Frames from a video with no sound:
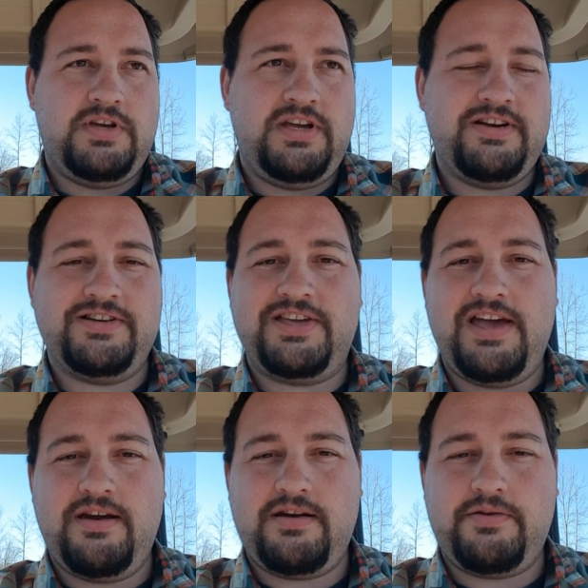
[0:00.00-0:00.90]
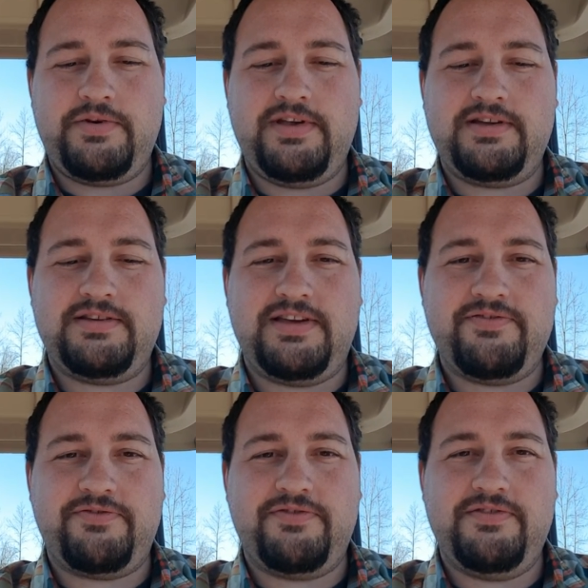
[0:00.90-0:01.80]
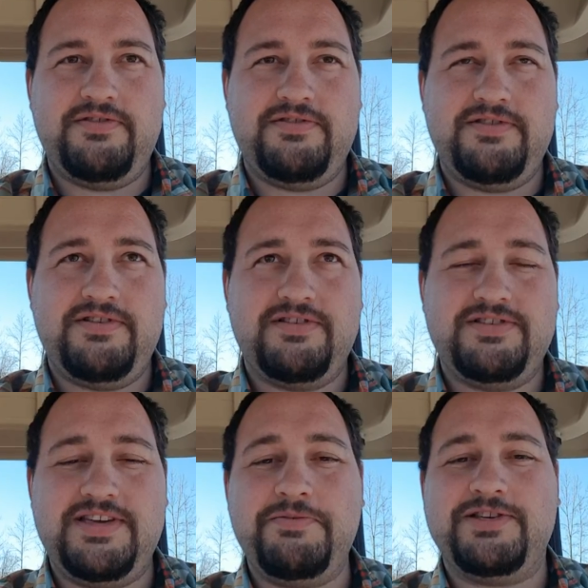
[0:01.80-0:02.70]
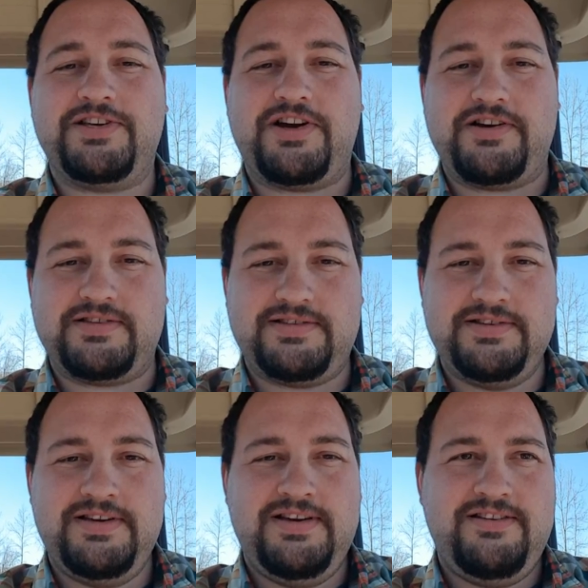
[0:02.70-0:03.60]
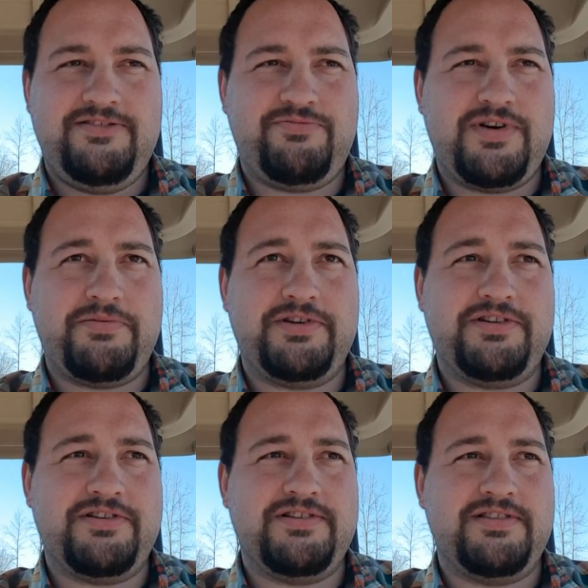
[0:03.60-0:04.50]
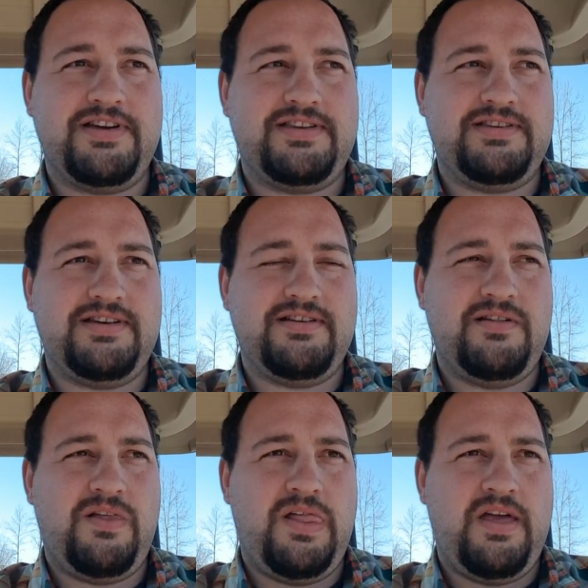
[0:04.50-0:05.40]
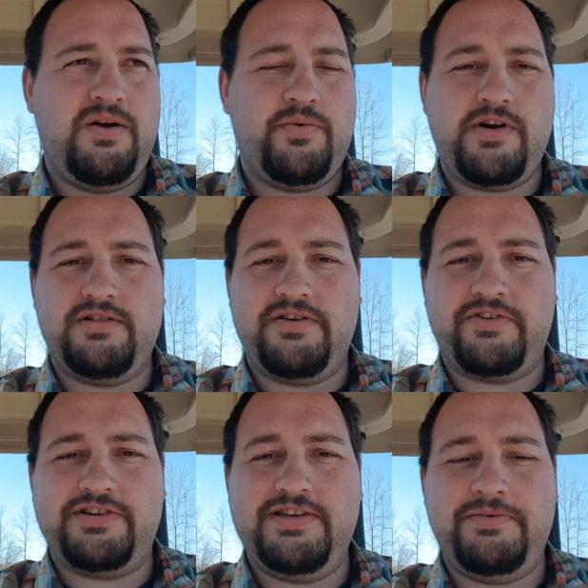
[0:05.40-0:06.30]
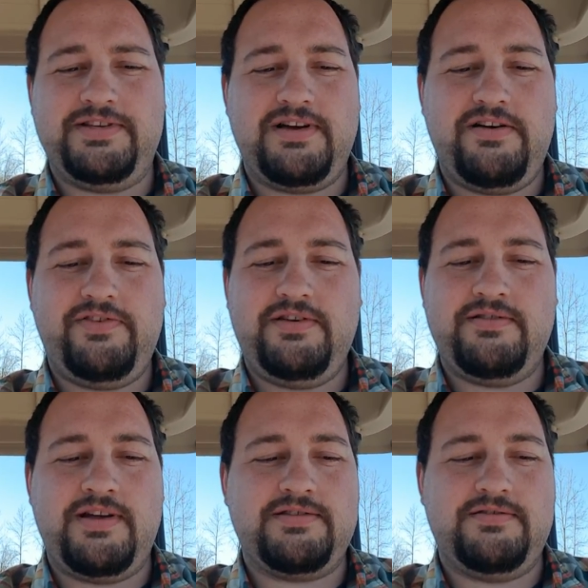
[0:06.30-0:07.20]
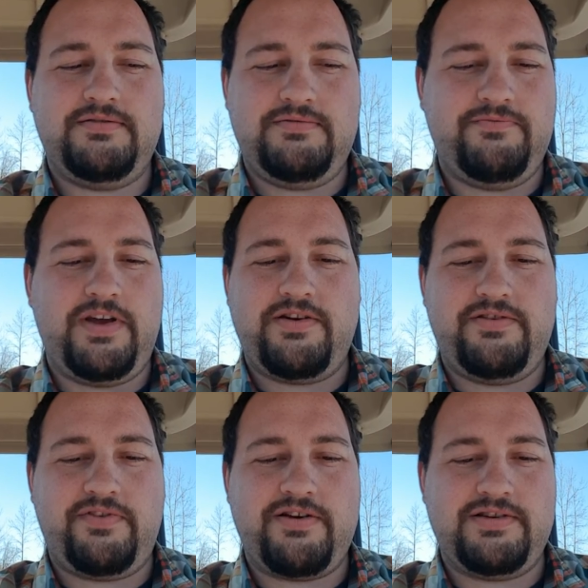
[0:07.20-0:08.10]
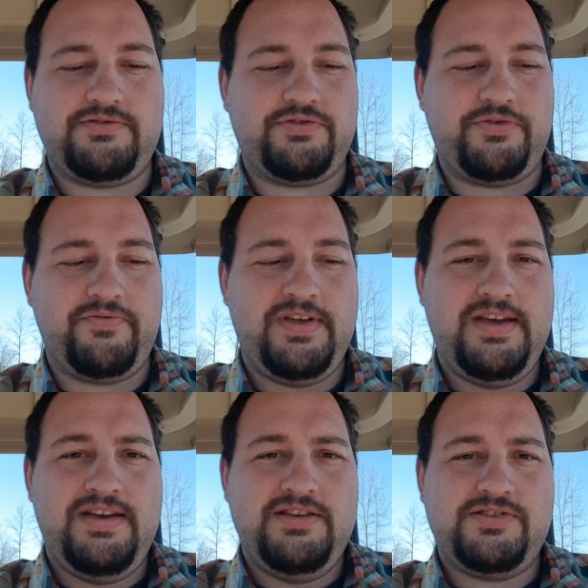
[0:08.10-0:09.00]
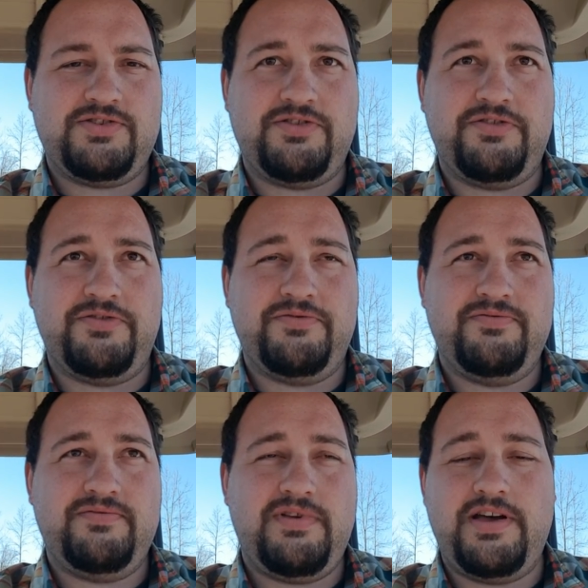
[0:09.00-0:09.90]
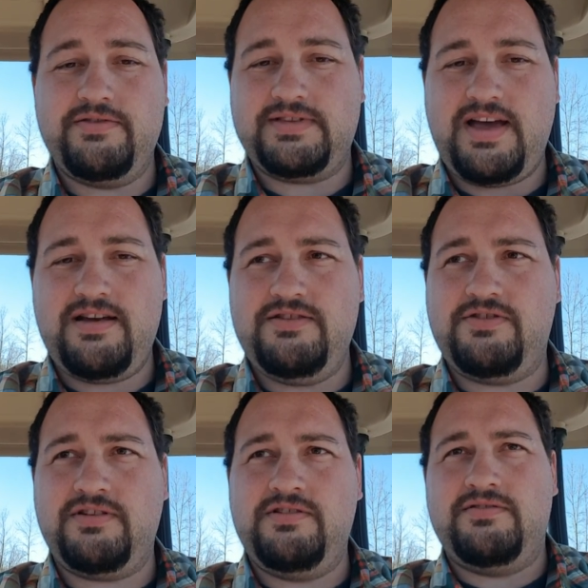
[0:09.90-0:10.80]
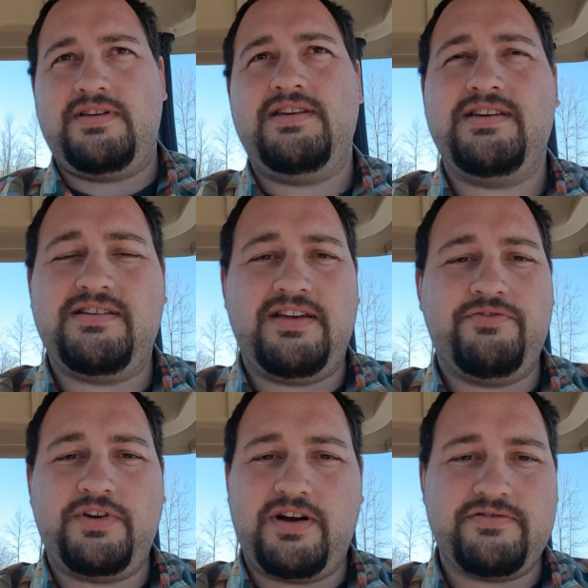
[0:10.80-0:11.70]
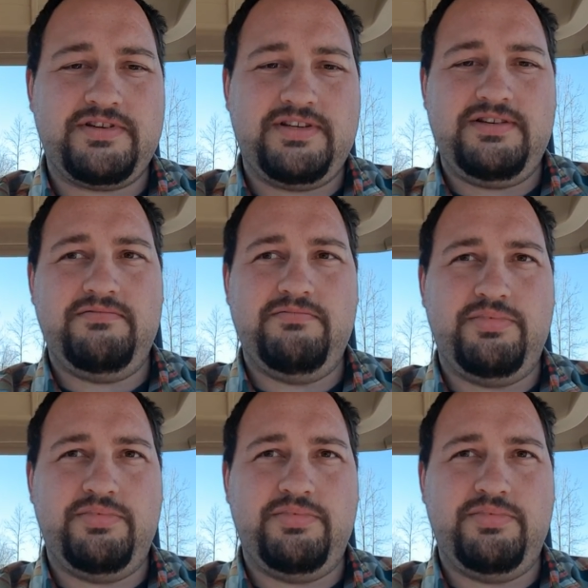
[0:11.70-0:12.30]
Here in Canada, we like to give Timmy's cards. You've probably heard that we all love our Timmy's coffee, and that's very, very true. So I use that. You can use any gift card, really.